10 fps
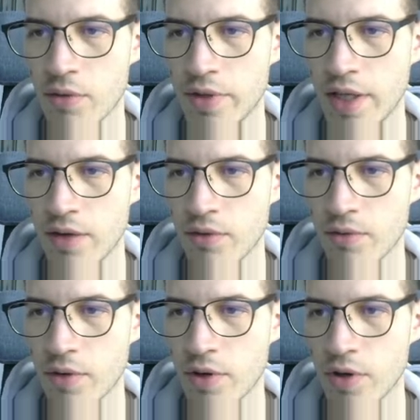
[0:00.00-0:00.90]
would then look
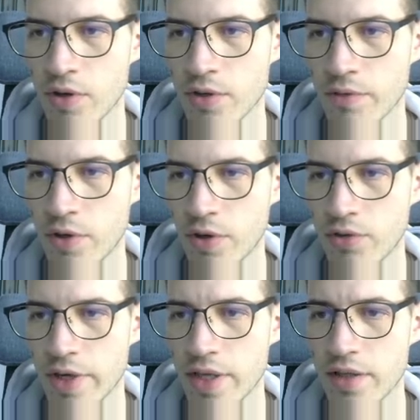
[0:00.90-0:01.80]
also for a
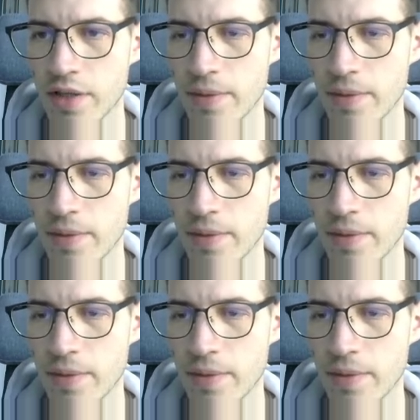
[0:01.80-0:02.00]
trade,